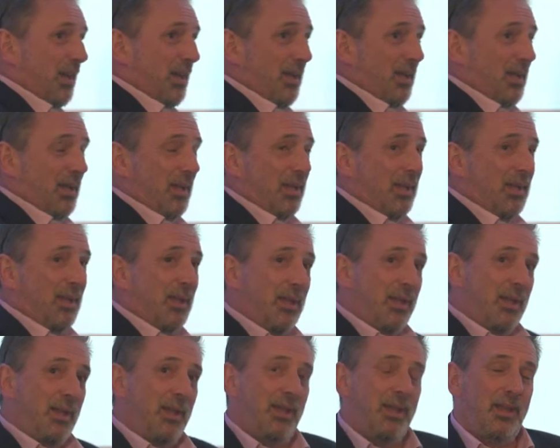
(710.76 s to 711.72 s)

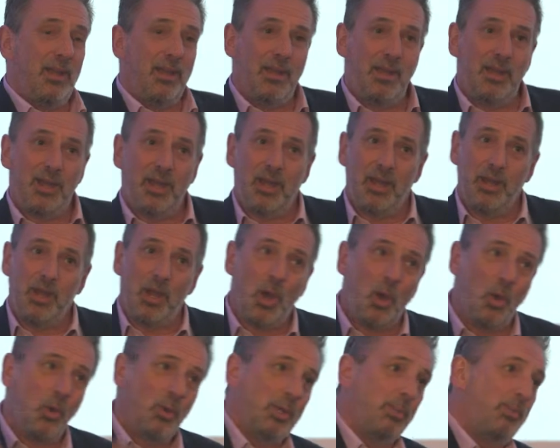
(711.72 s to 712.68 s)
an
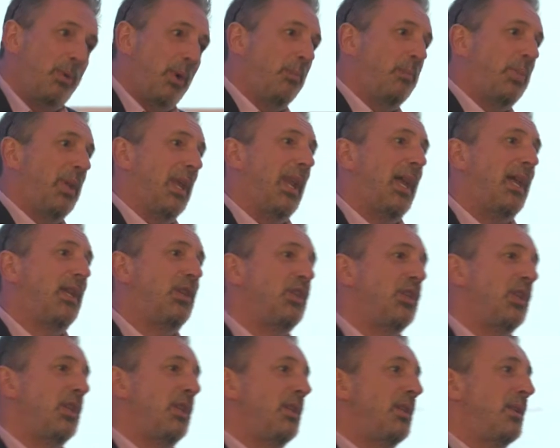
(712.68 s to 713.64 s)
older
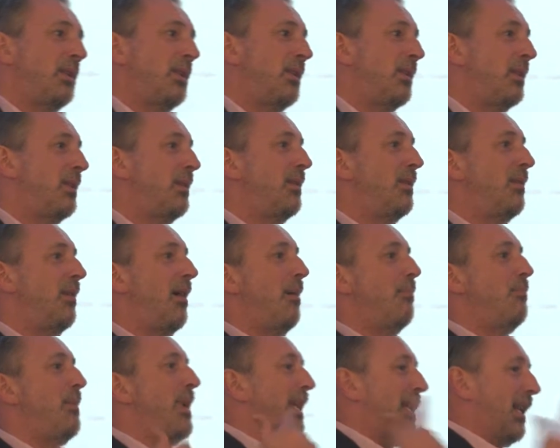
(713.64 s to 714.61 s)
population, a
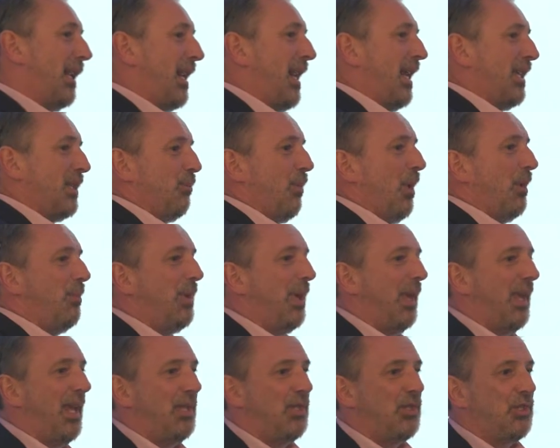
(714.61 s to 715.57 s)
middle-class
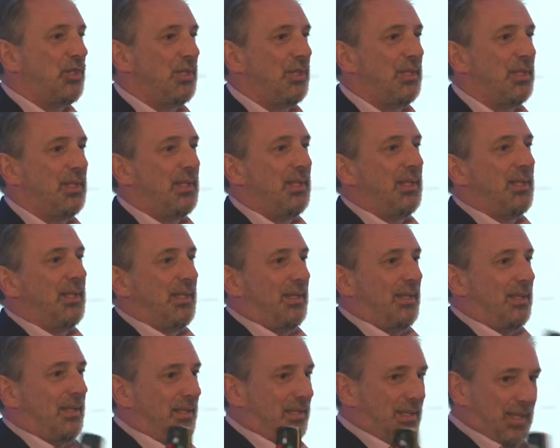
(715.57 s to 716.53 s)
population
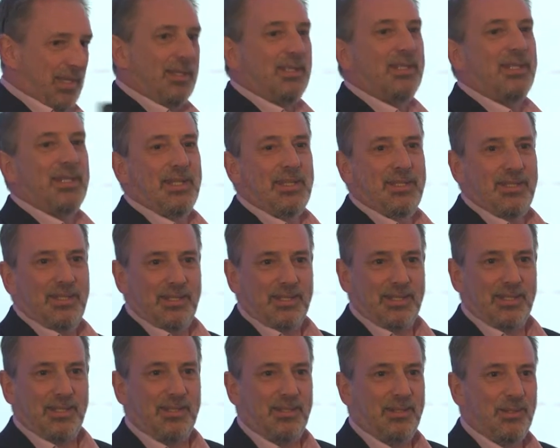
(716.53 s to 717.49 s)
in
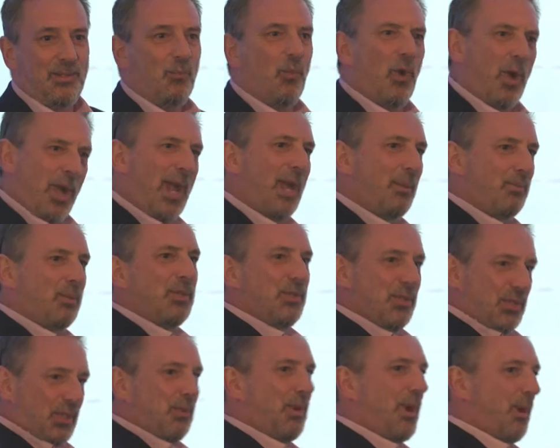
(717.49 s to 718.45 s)
cities? What
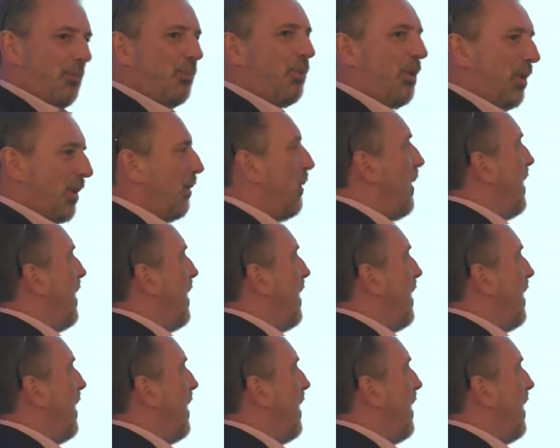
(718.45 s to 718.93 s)
happens to our product